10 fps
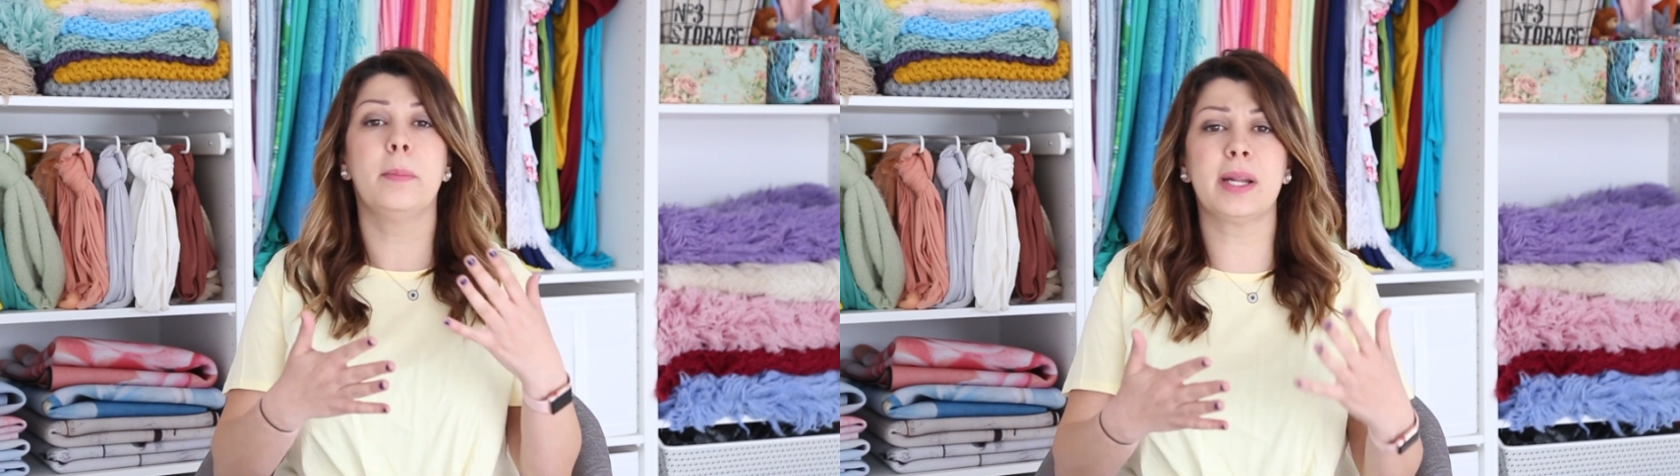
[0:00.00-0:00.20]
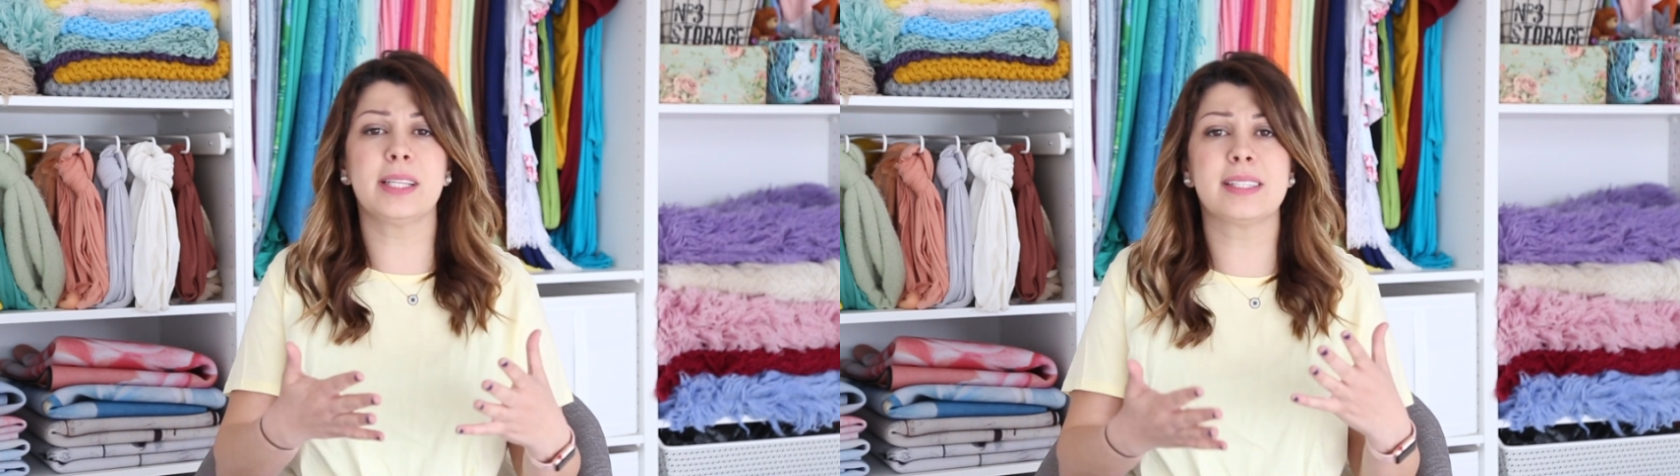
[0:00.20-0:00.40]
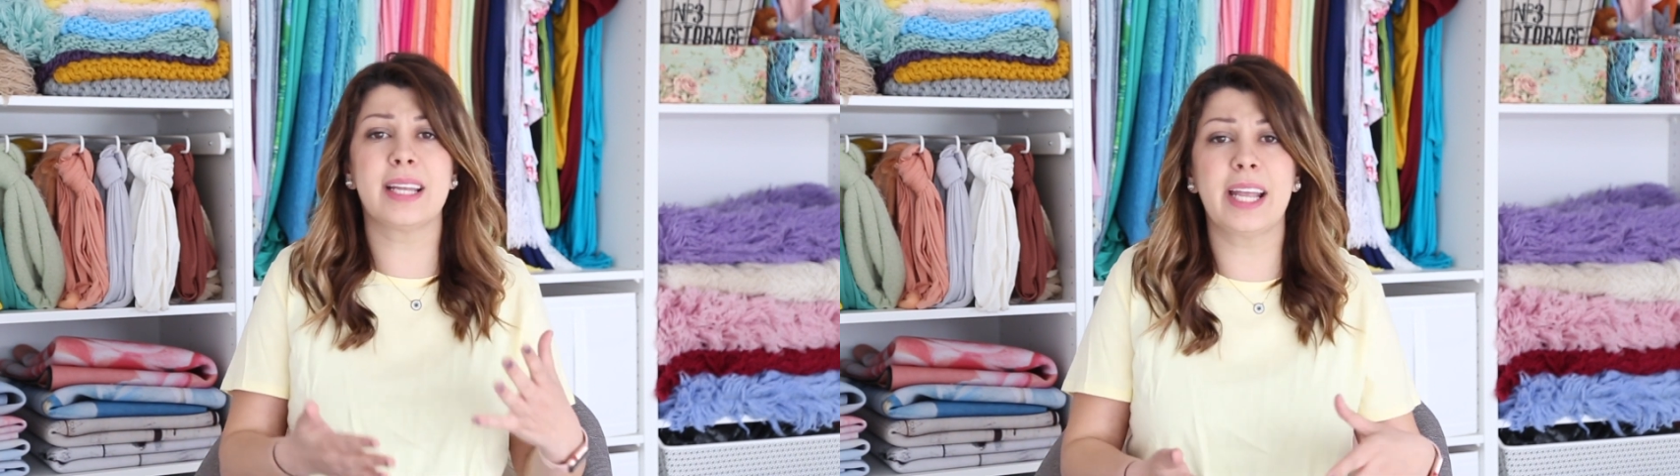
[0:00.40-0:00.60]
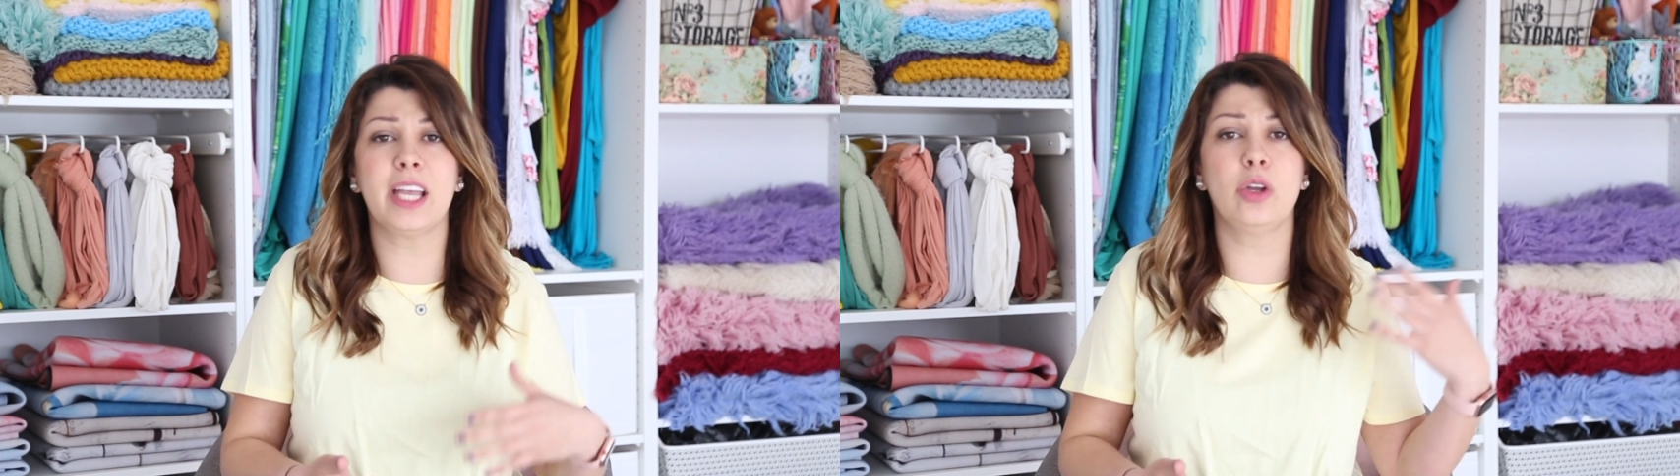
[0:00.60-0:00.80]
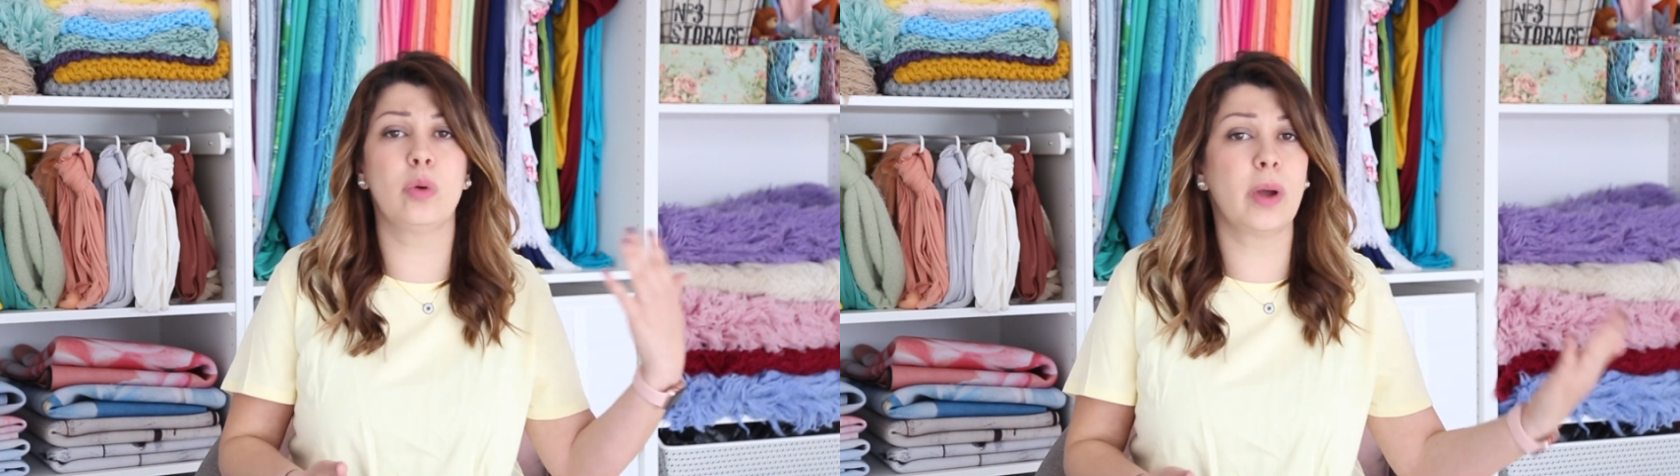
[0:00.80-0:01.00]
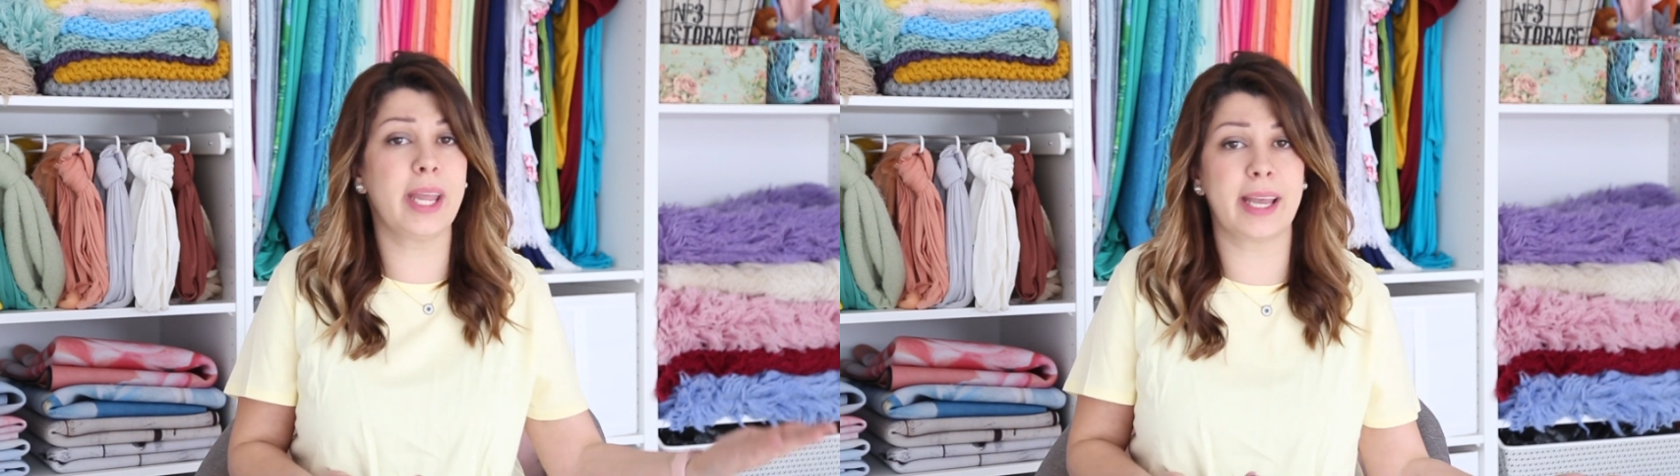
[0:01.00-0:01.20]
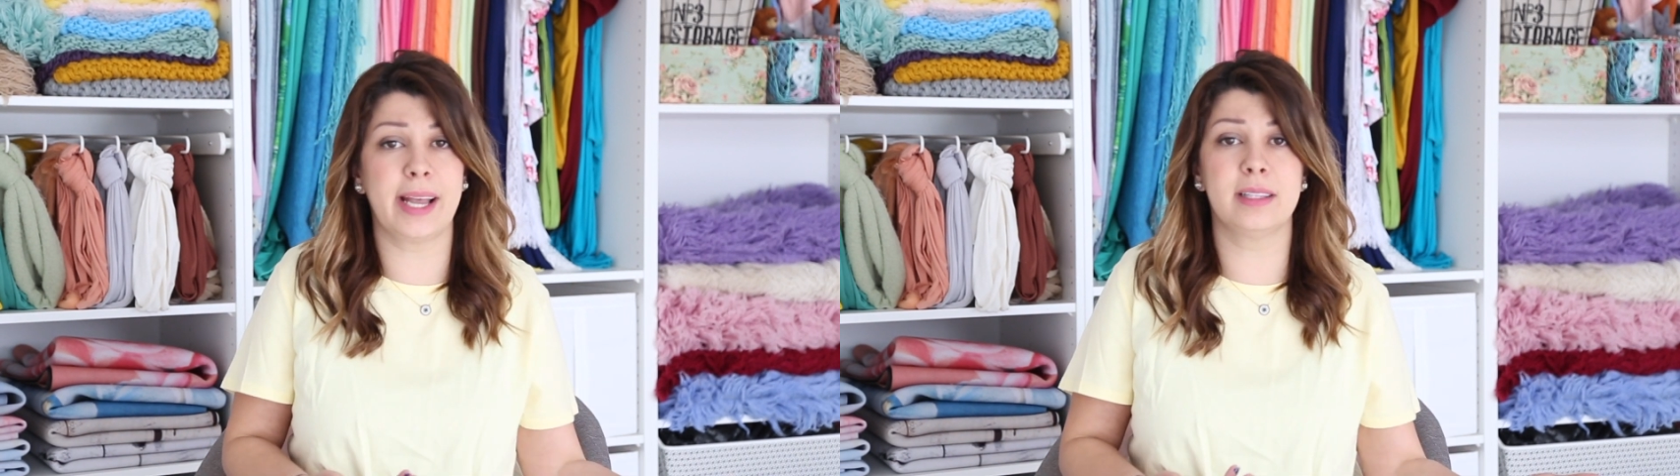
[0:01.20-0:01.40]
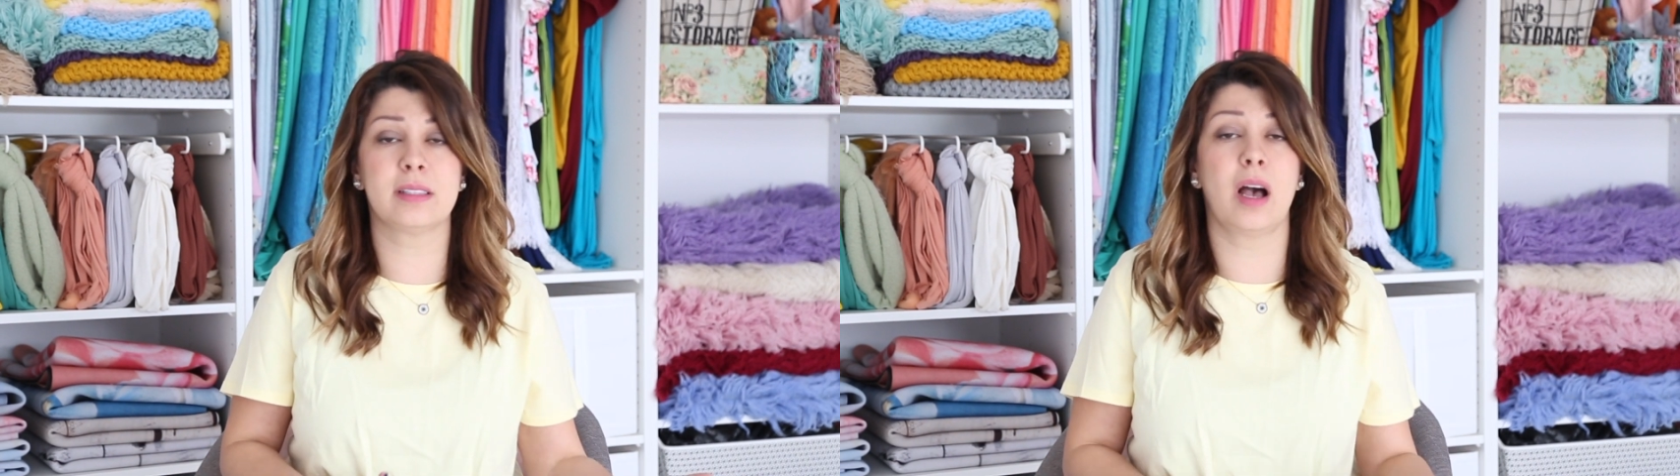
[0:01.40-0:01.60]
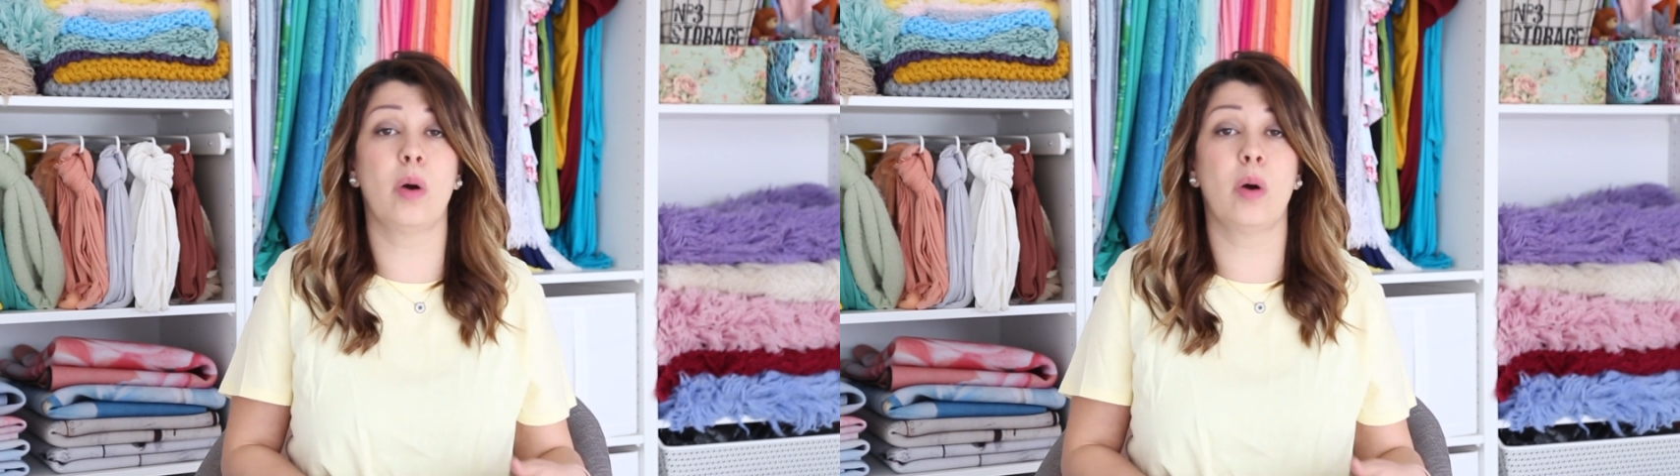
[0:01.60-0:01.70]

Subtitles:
but it's taking your weekends